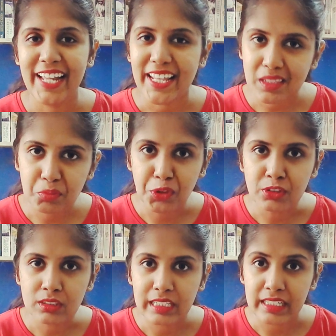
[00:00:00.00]
10th
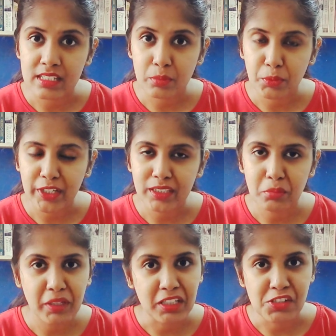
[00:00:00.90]
book that disappointed
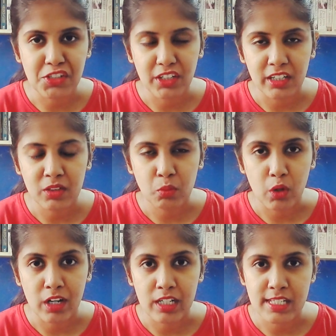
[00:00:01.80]
me this year
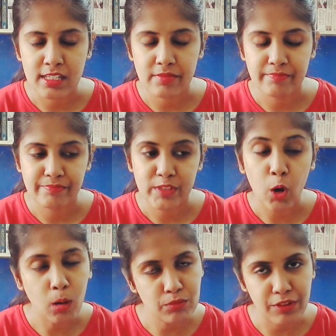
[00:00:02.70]
was
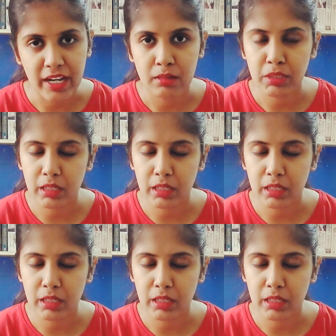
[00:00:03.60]
Home Fire by